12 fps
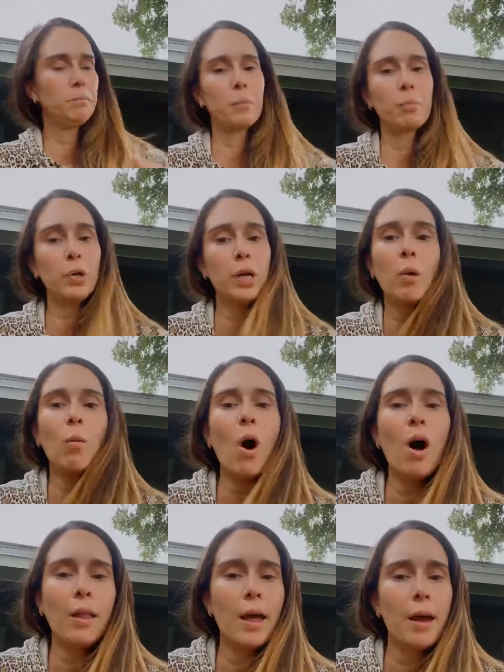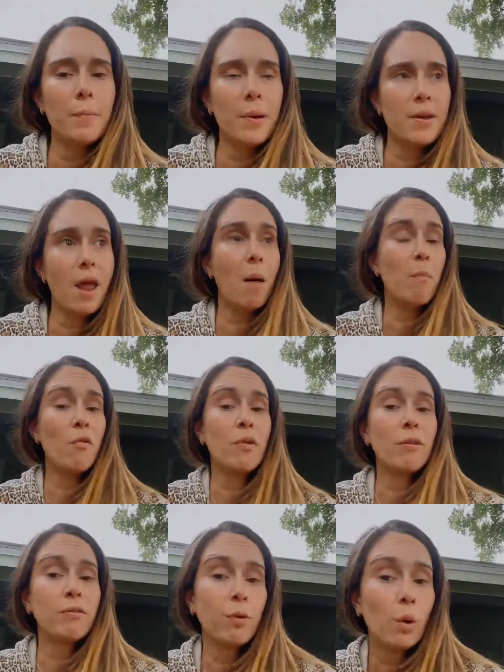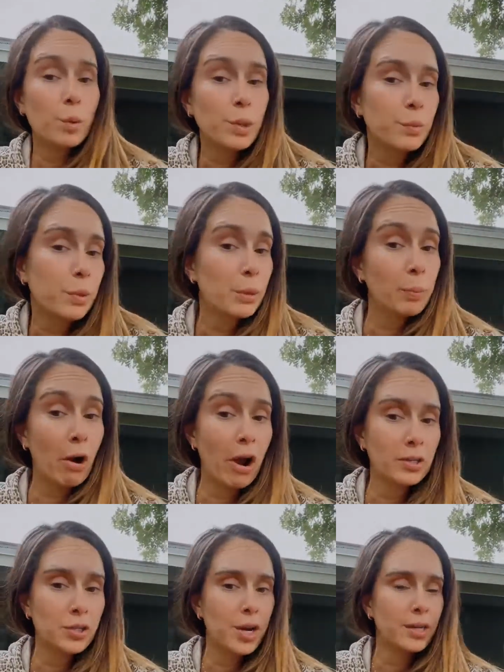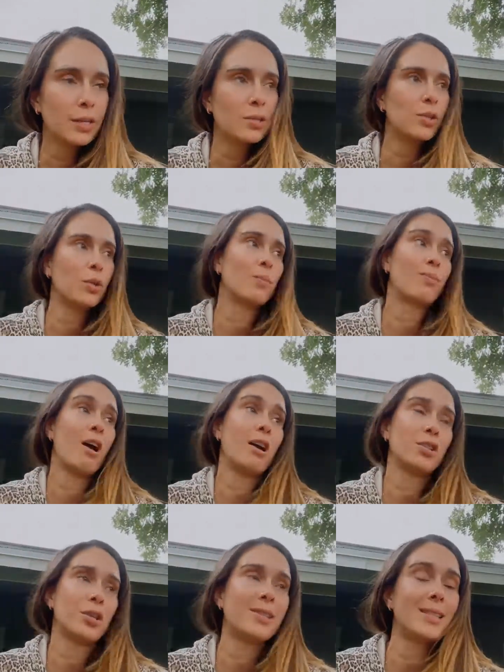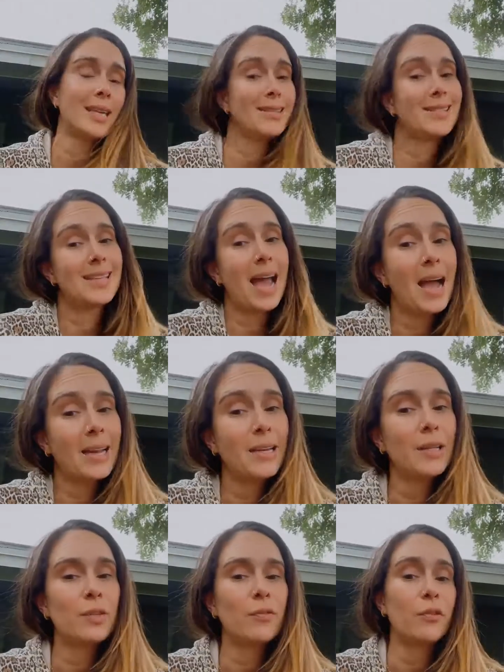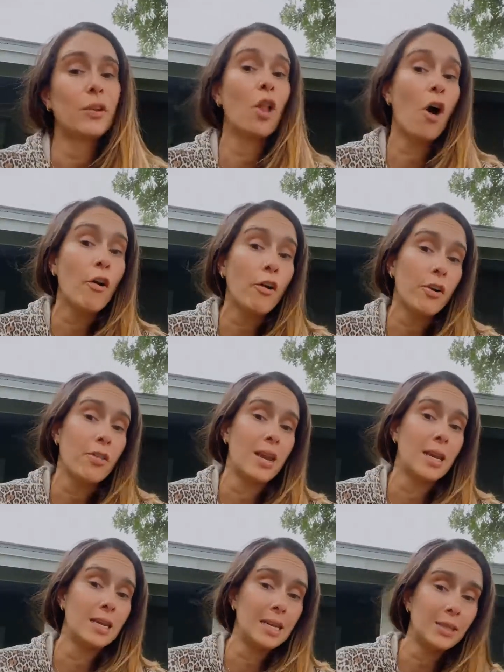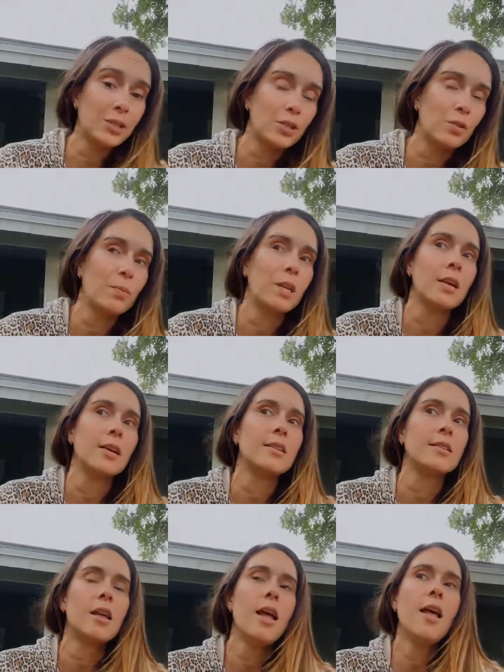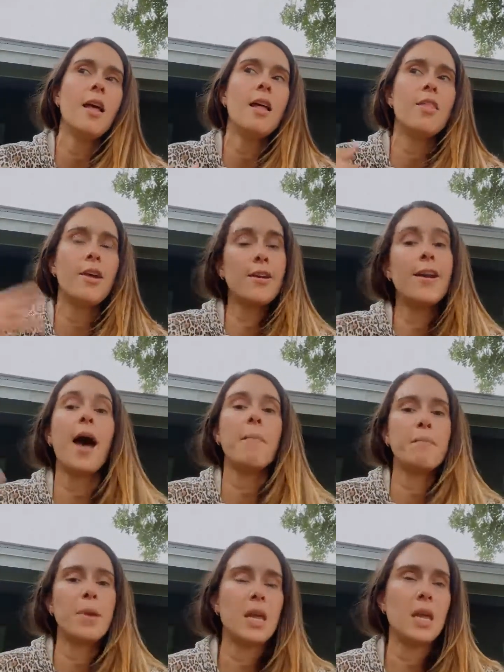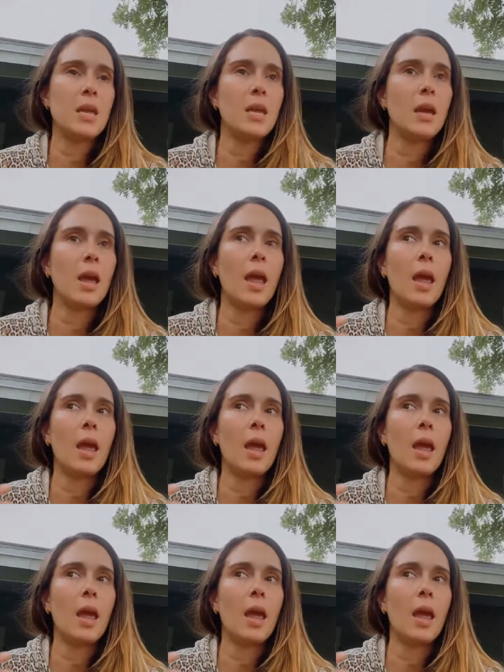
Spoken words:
putting a wall up and not moving forward with the project. And so the project stays stagnant for longer than it needs to because they're not being,